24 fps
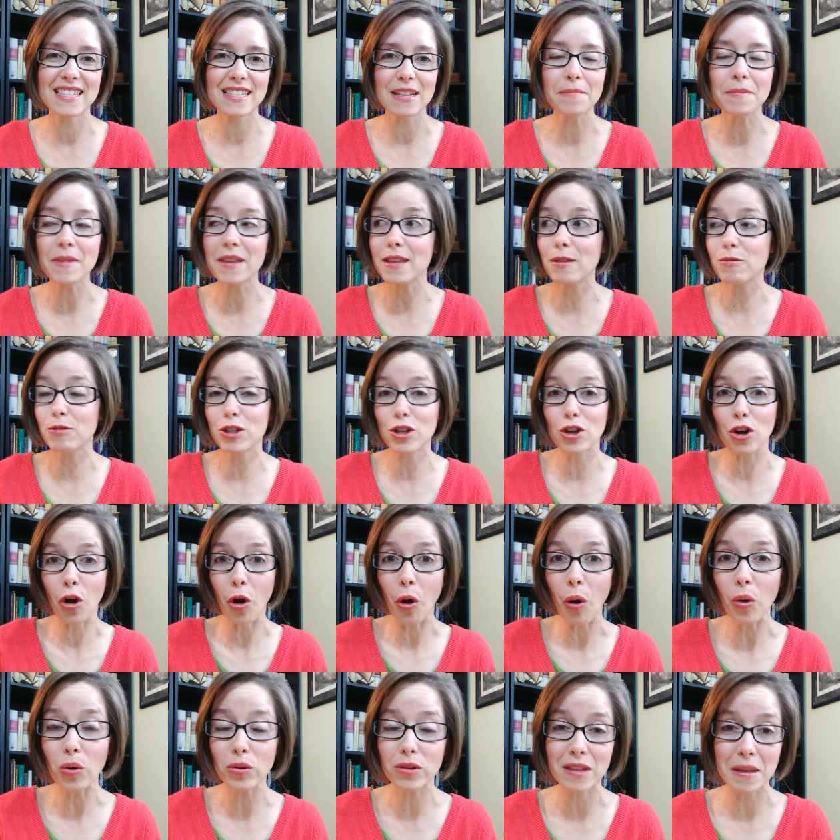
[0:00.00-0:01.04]
something that was going to
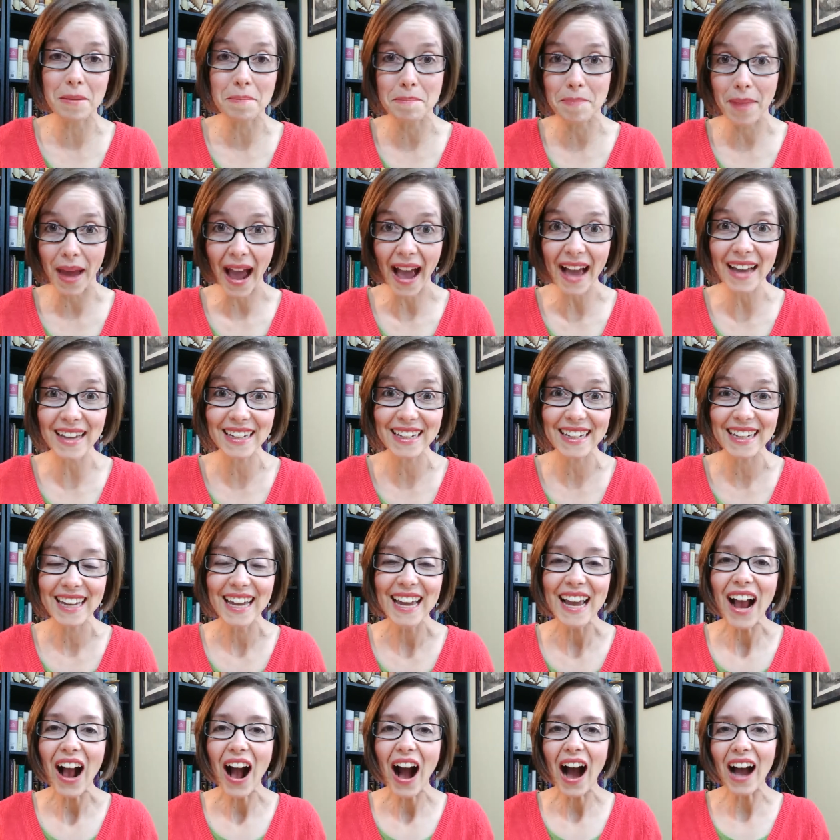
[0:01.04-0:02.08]
hold them back,
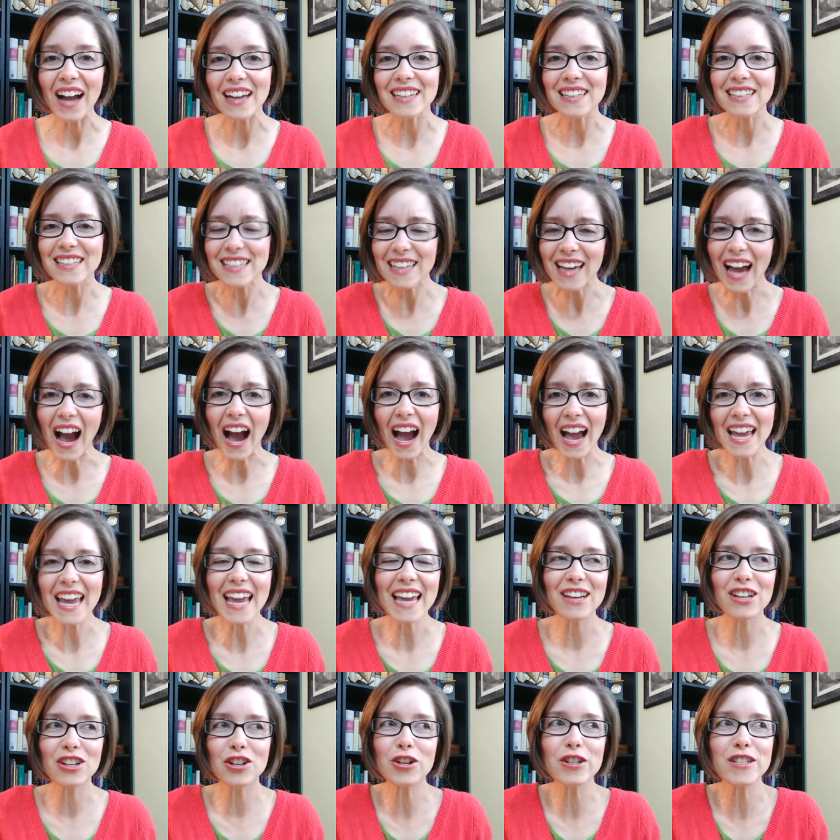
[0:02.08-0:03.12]

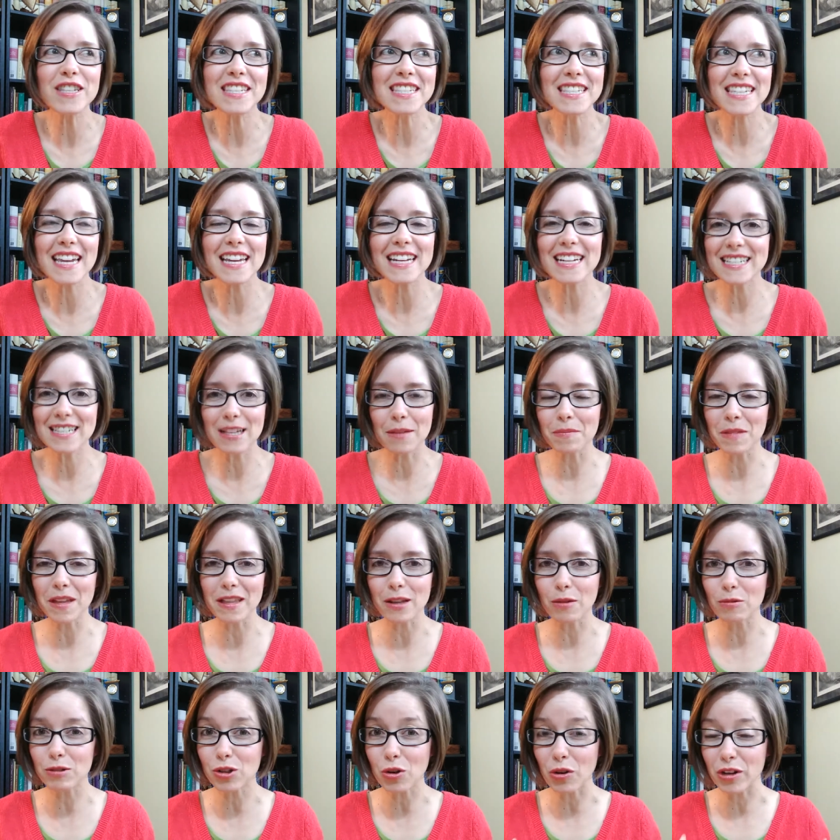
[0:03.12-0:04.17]
I could see it as something
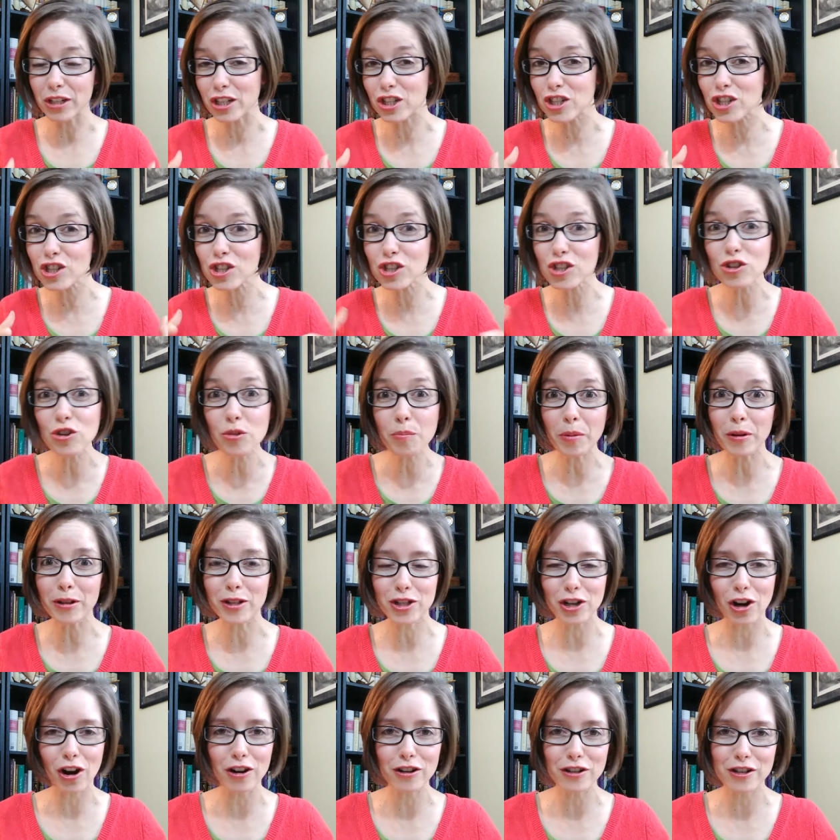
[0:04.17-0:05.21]
that was going to
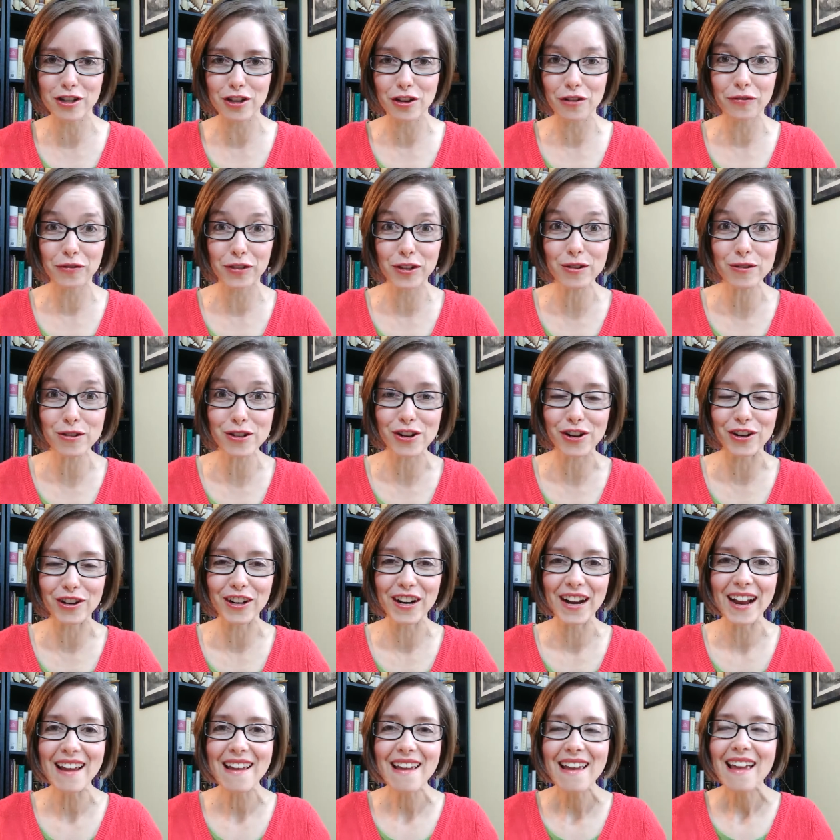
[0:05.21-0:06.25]
supercharge their future.
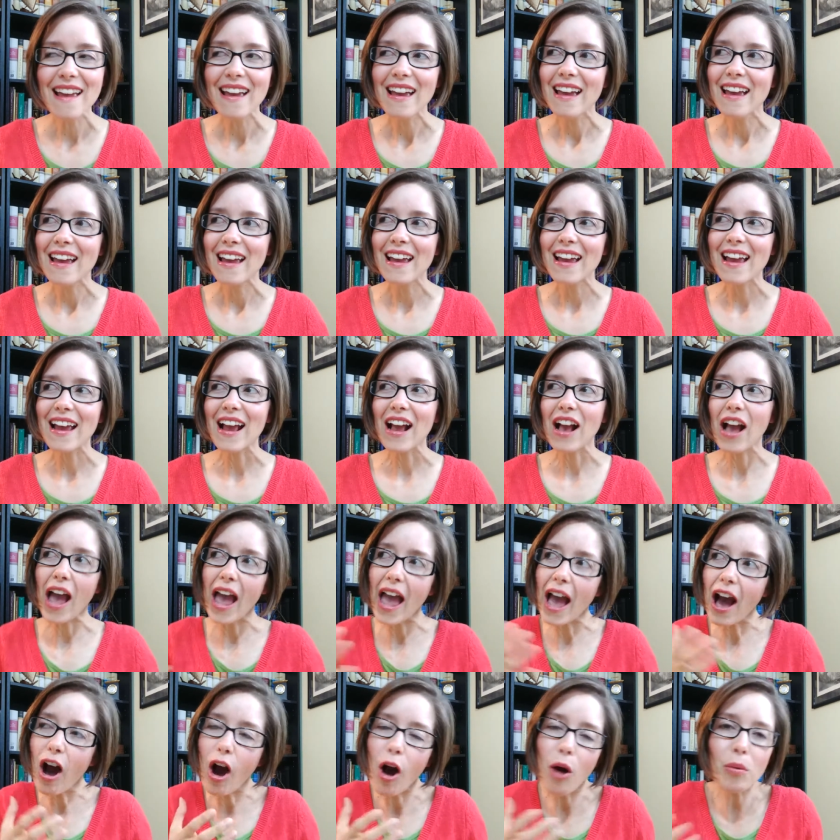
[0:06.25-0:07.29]

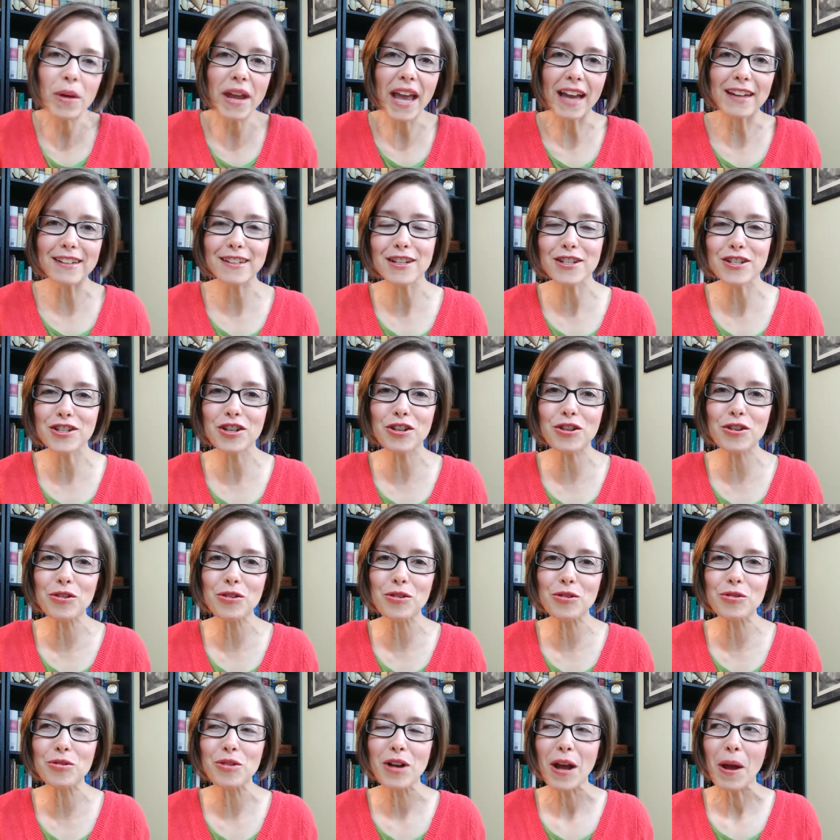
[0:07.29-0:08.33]
All we had to
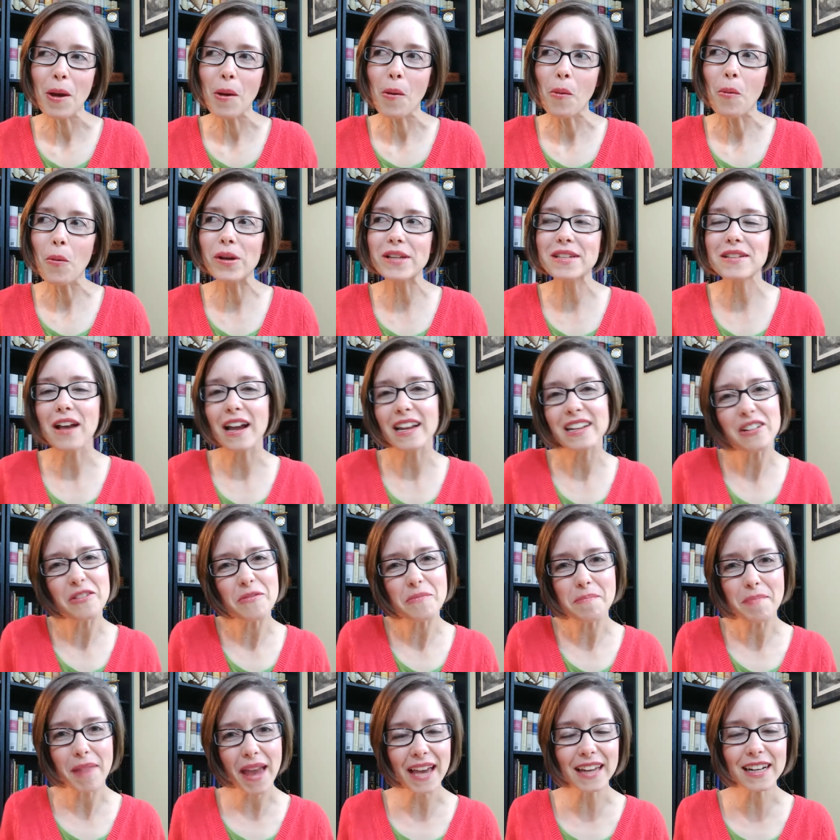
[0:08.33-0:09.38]
do was kind of
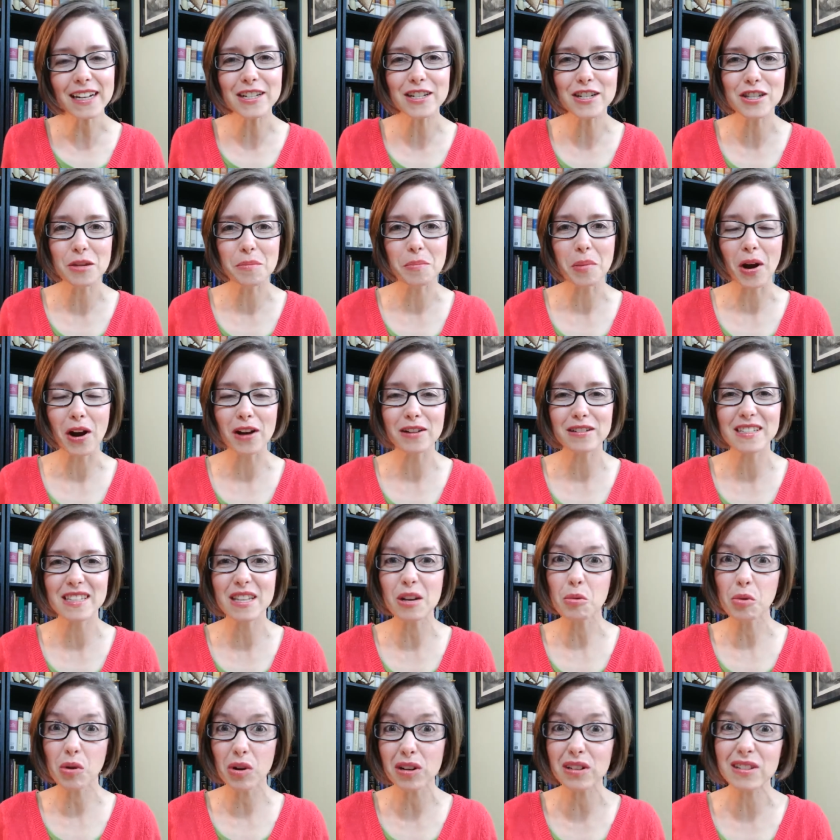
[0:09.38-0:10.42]
manage the parts
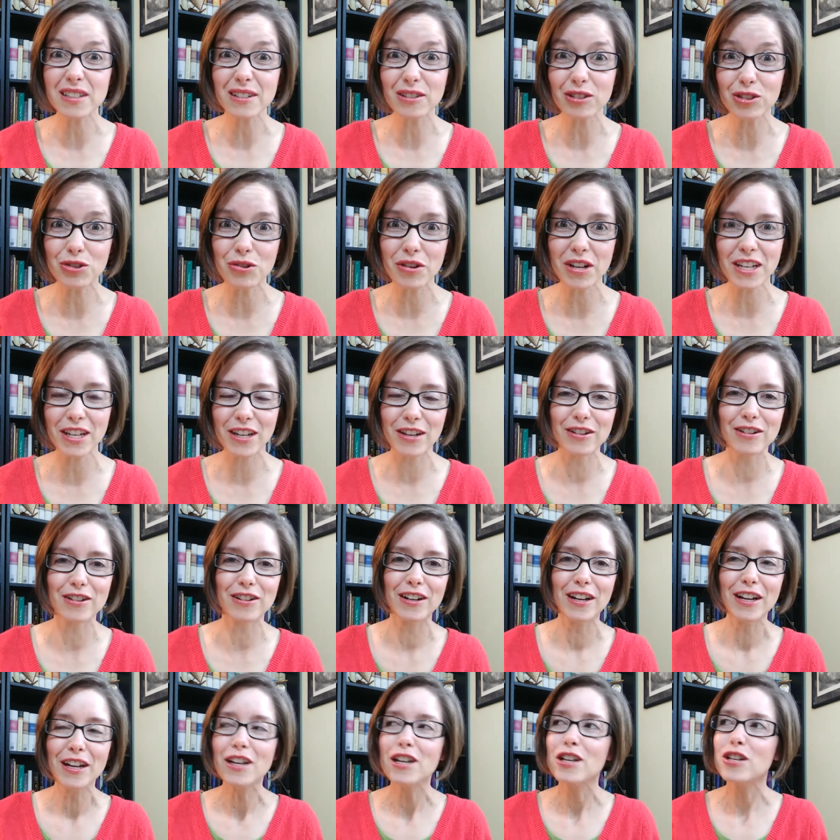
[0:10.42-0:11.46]
that were a little trickier.
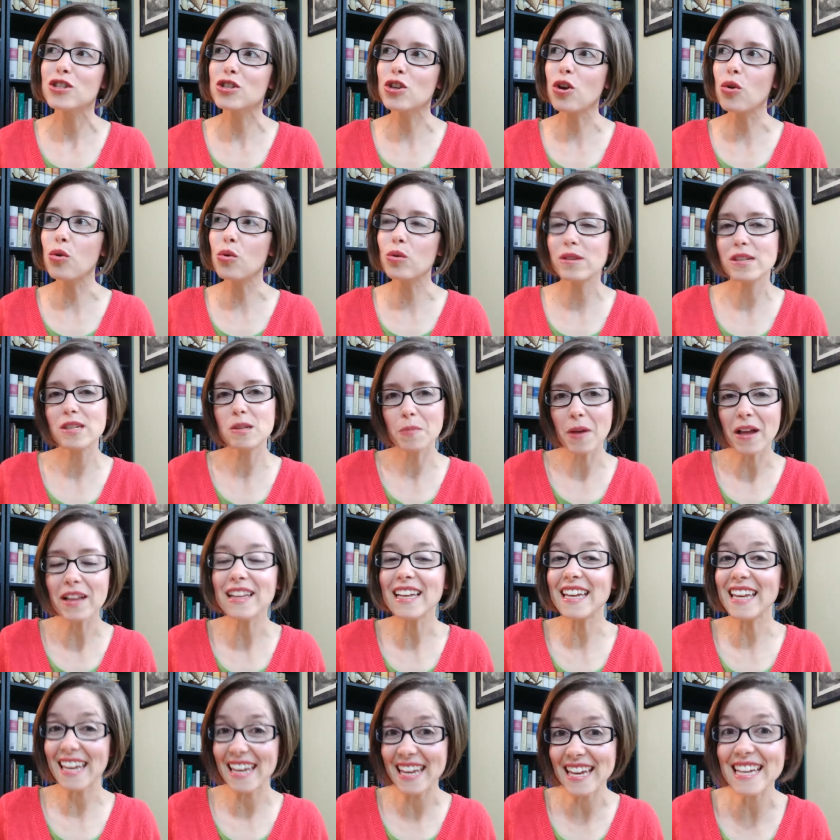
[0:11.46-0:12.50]
So
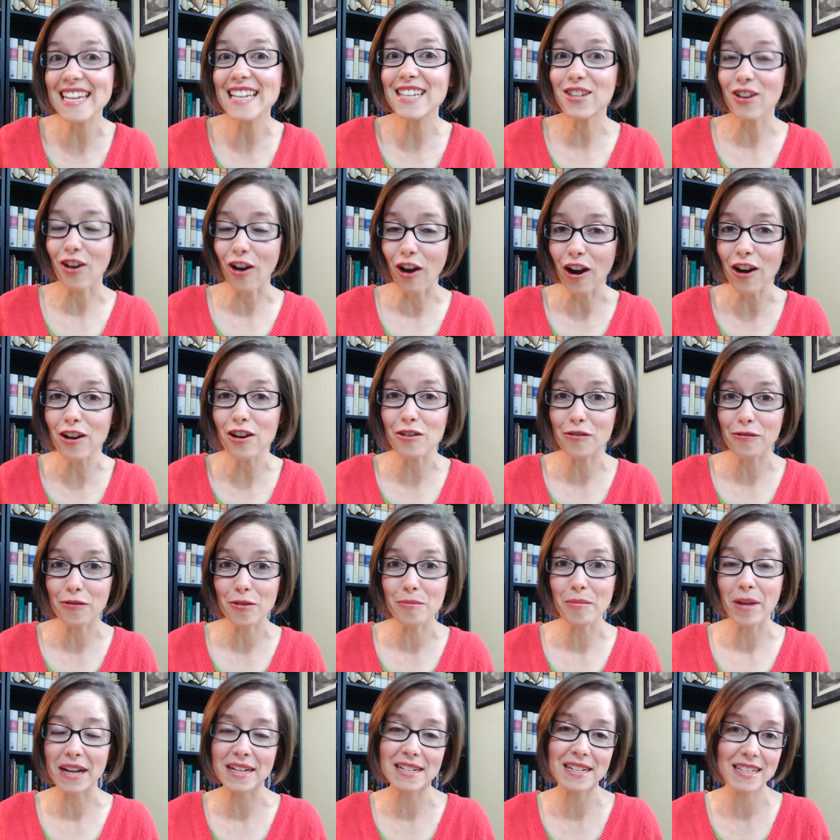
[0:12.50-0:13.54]
spelling is harder for
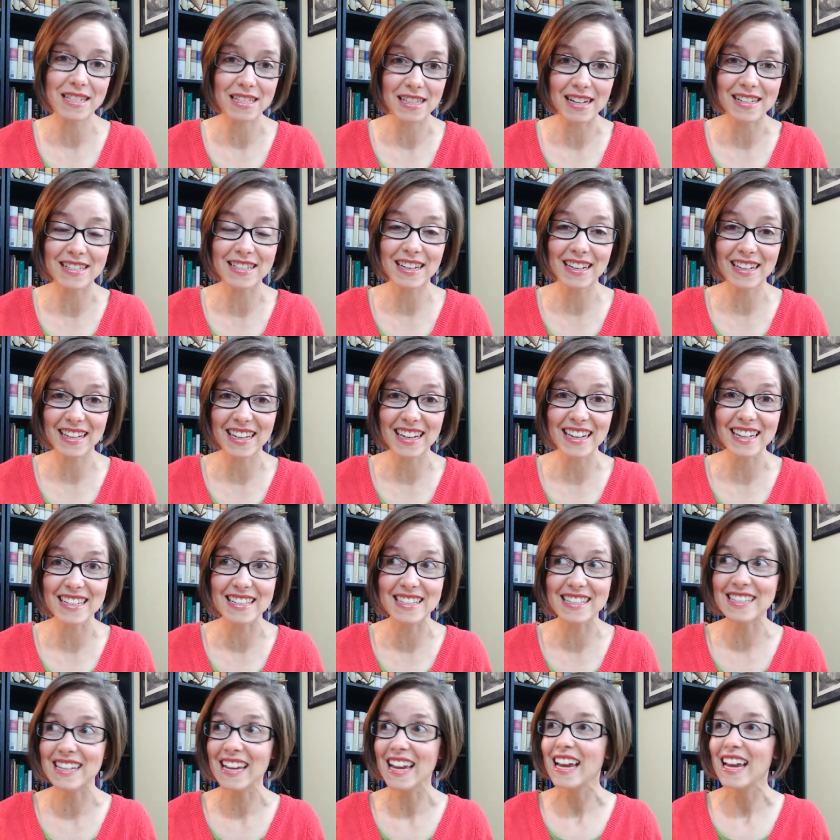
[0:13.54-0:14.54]
my dyslexic kids.